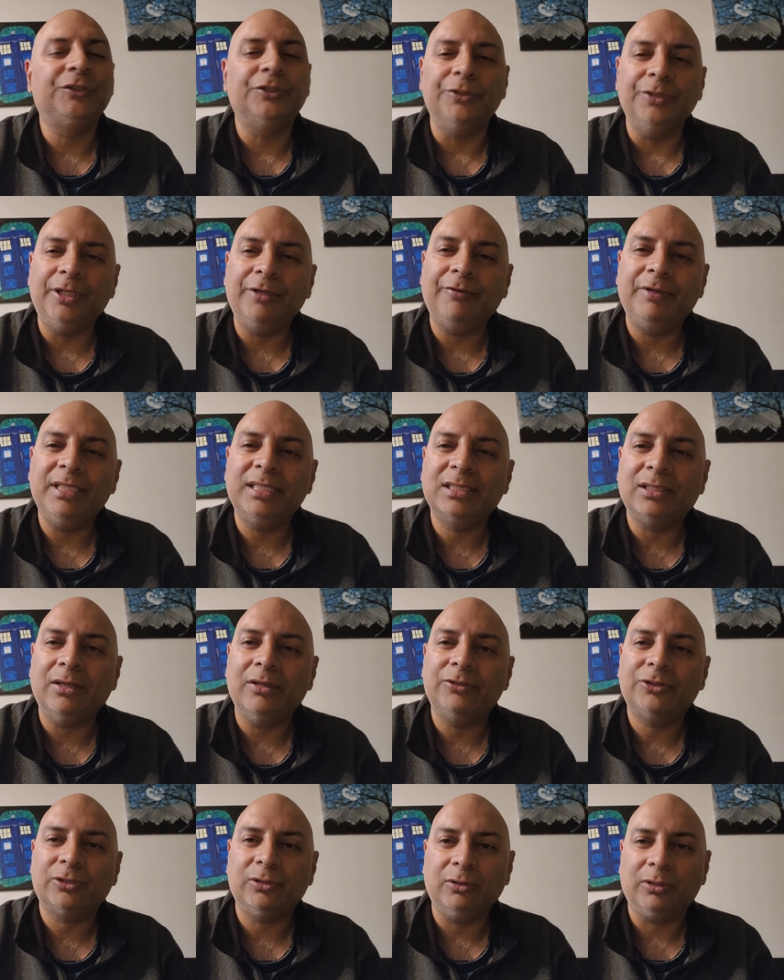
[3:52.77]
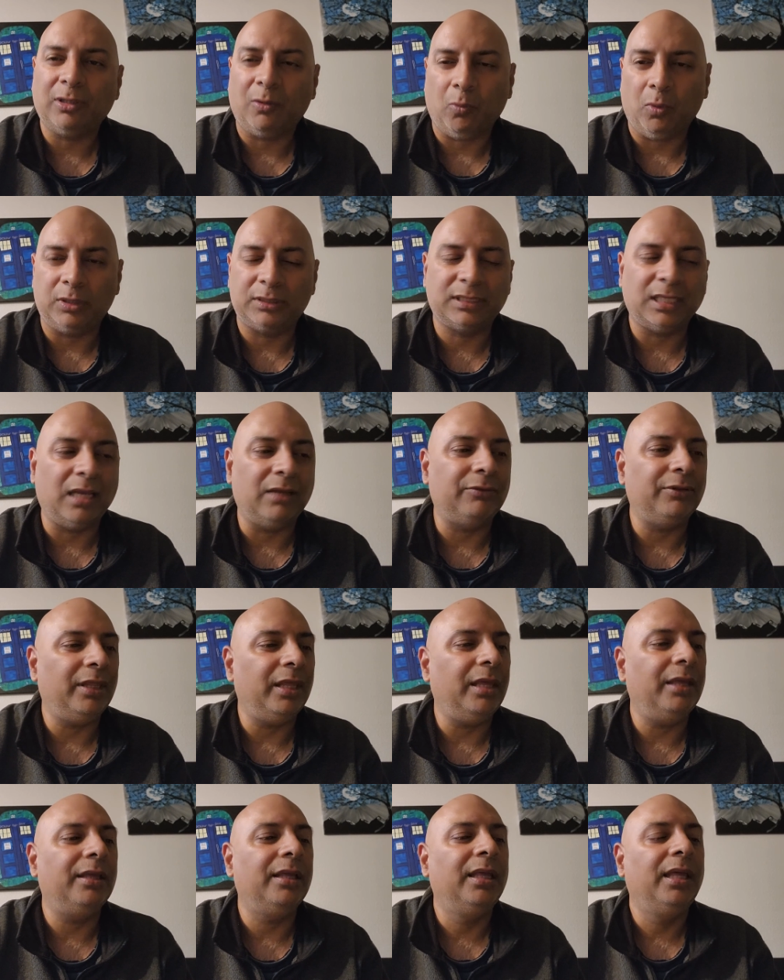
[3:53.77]
do your research, look at what's out
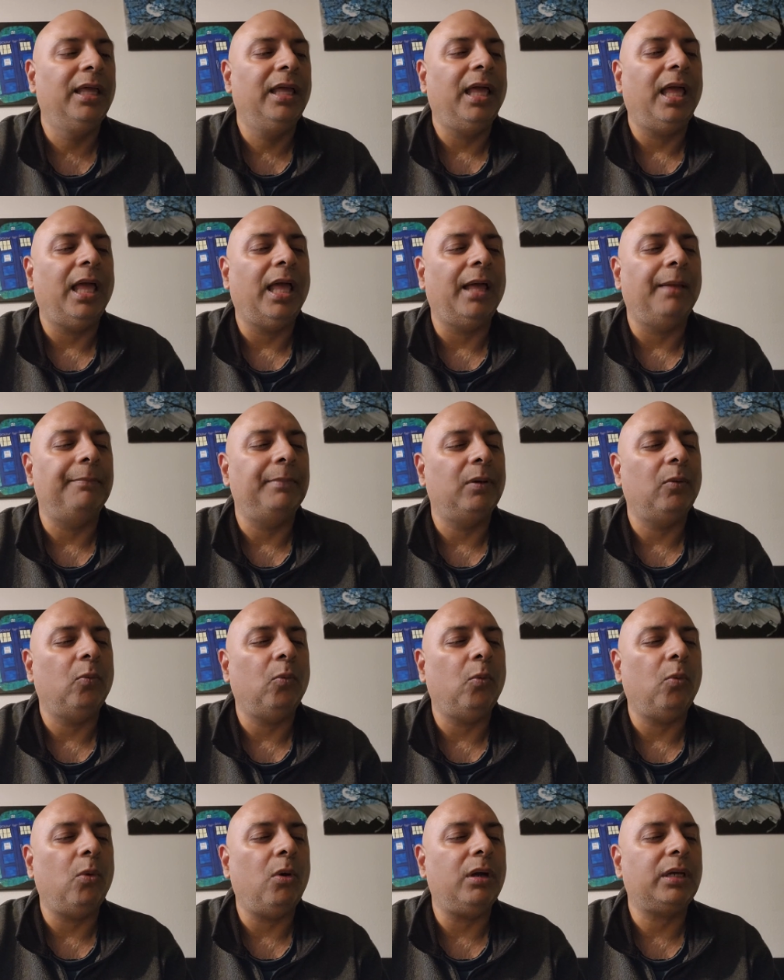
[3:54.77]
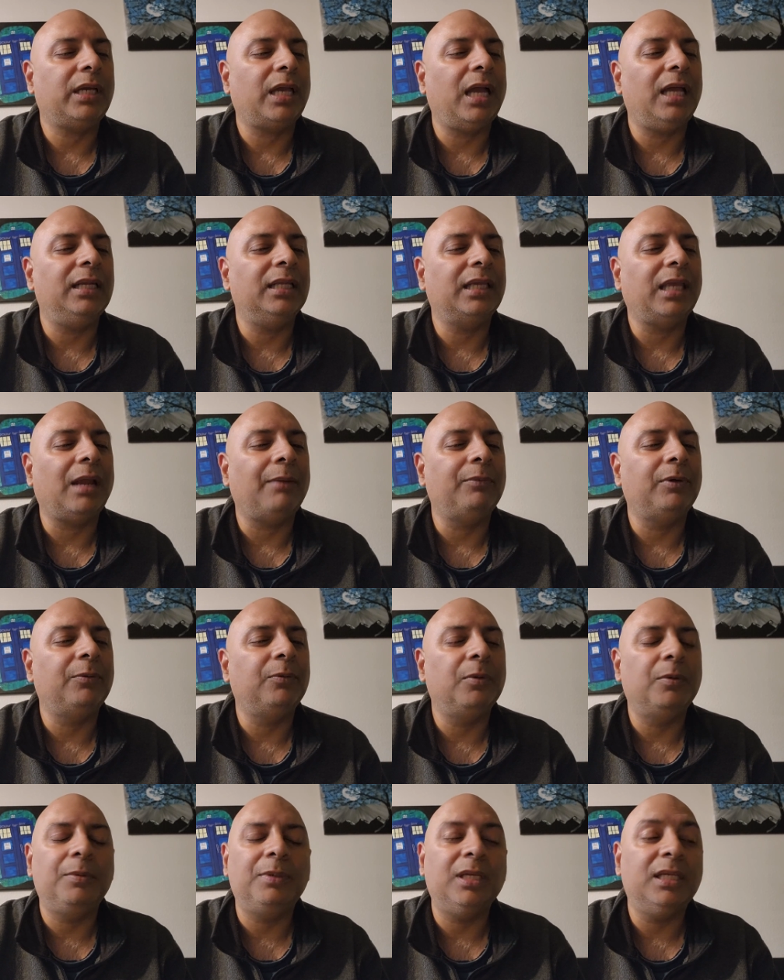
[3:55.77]
there, um, what kind of
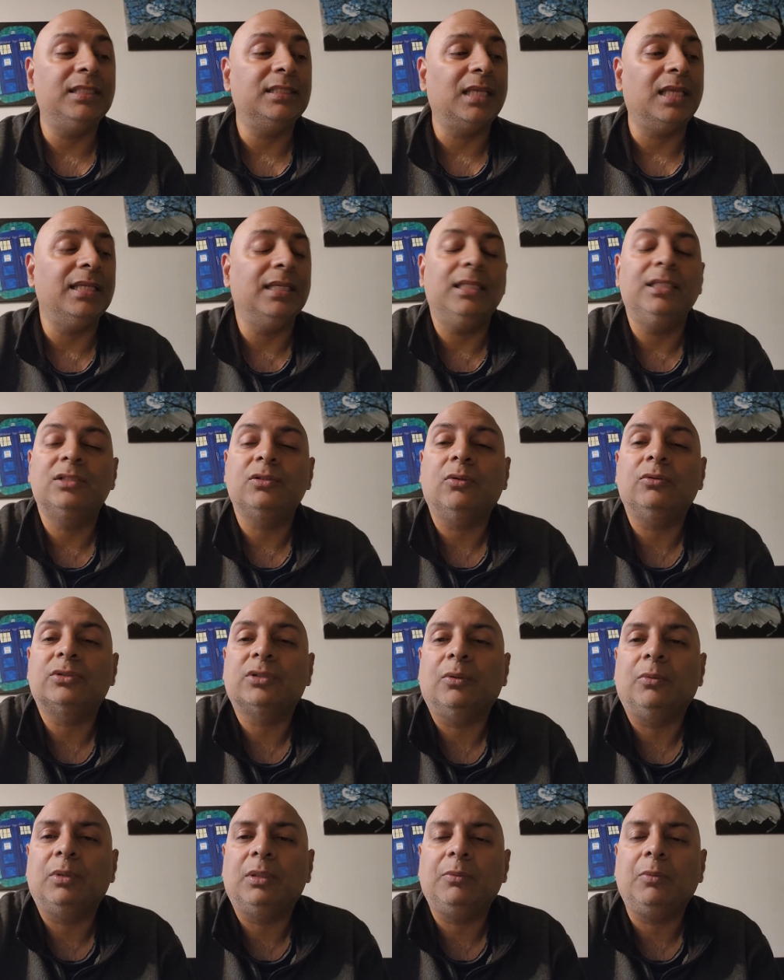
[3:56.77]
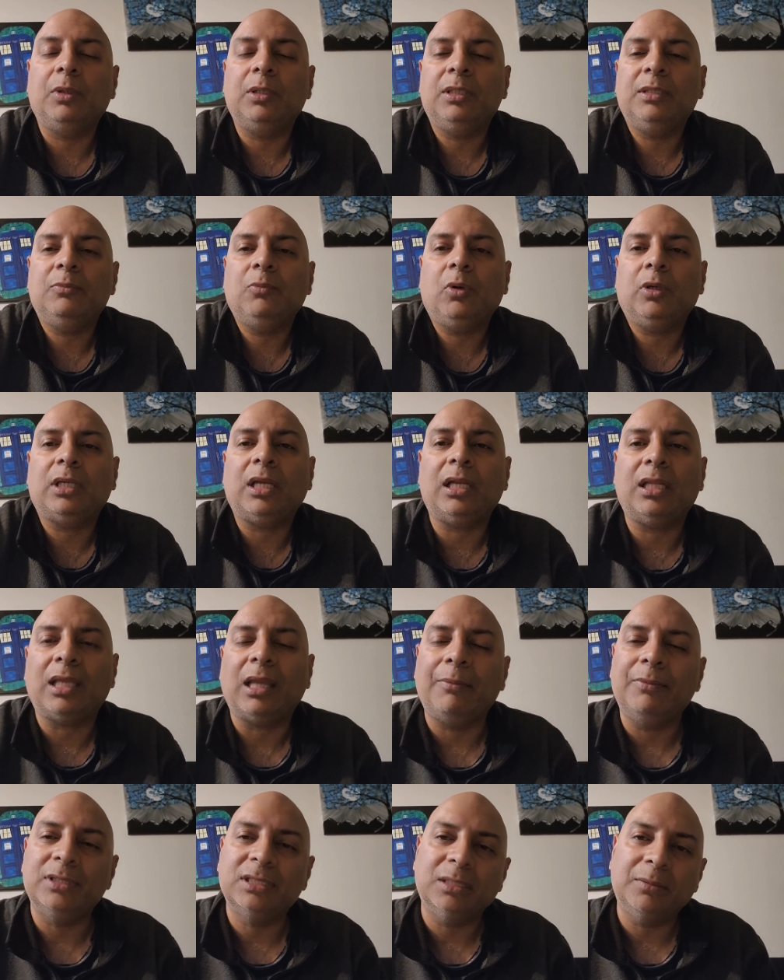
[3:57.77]
camera will is in is also what, what, what kind
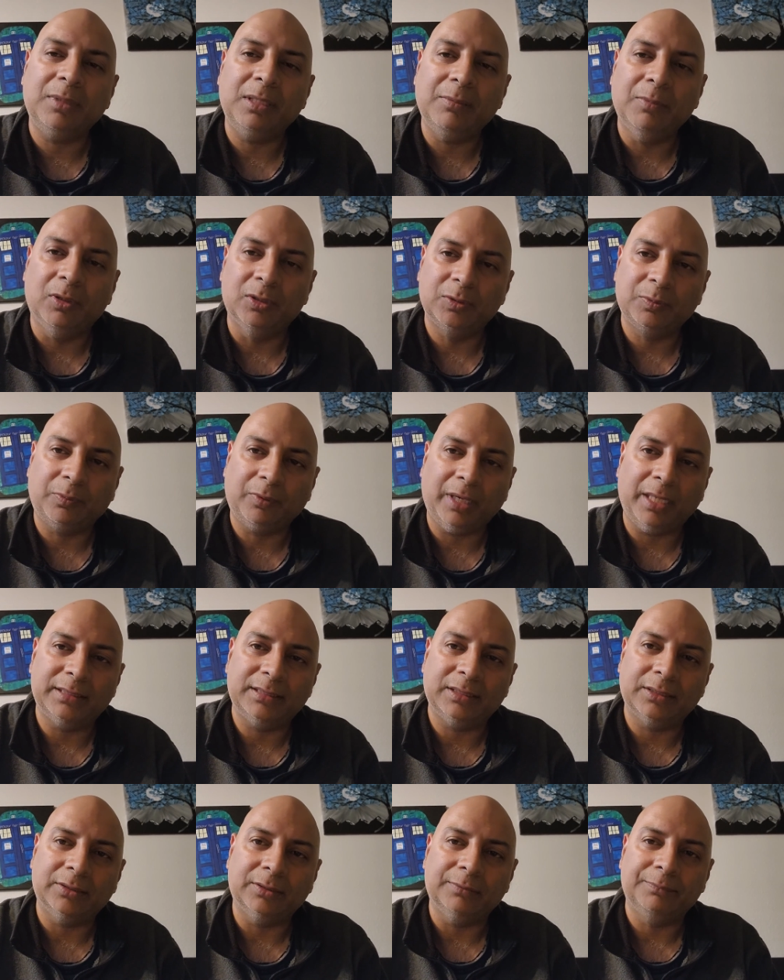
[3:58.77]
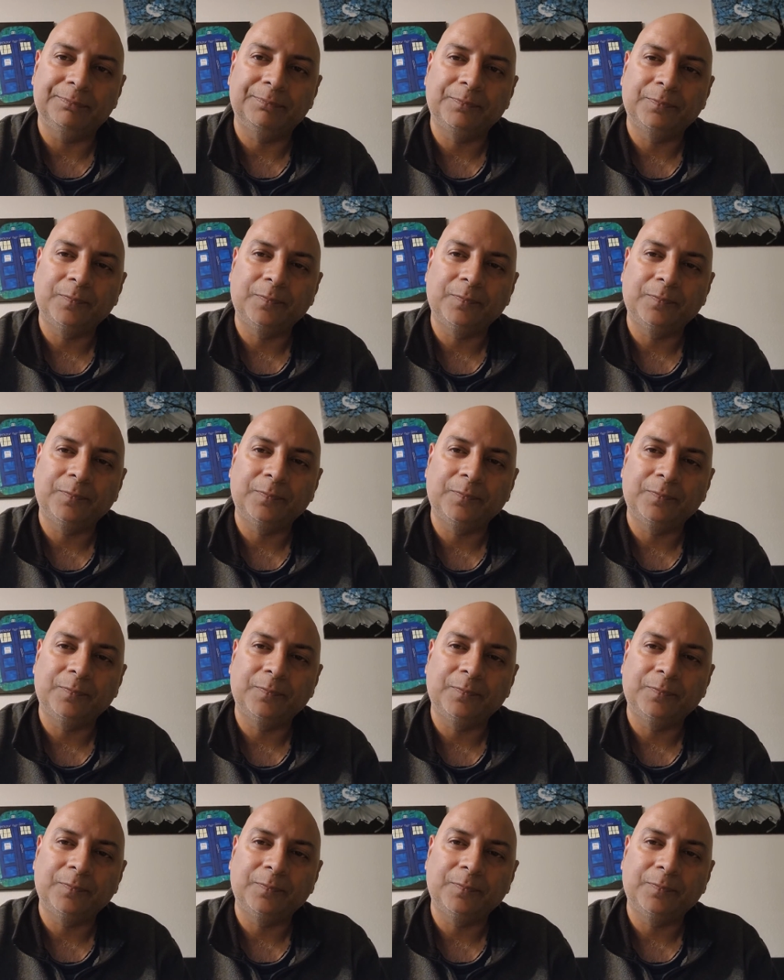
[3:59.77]
of camera is gonna be the most practical.